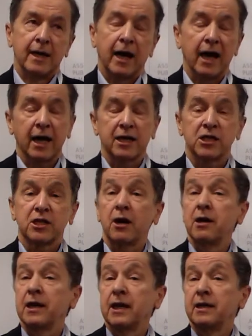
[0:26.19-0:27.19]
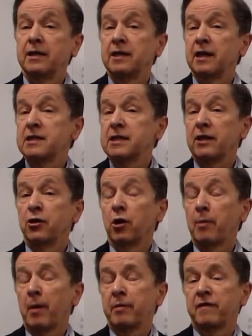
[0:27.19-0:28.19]
I got started in state and
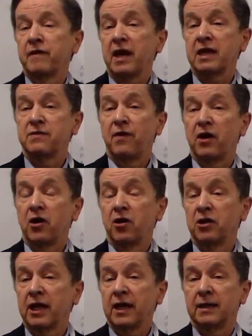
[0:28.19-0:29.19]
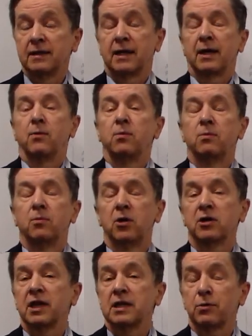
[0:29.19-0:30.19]
local public finance very early. I
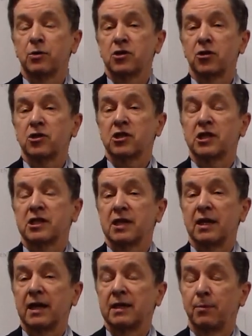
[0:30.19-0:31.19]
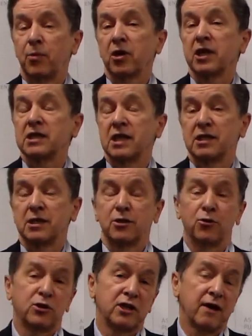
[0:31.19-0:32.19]
worked as a research assistant at the Brookings
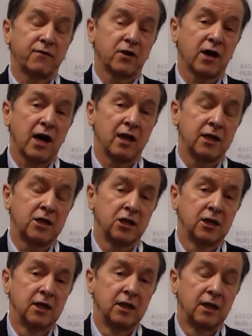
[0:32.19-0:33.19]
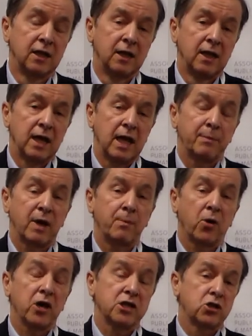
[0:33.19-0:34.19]
Institution after college. And my
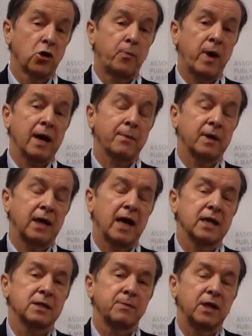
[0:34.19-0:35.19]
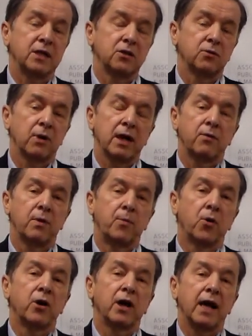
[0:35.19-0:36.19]
boss, Joe Peckman, asked me to write a
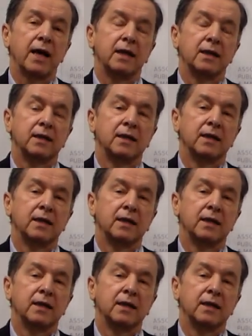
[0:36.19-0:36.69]
report on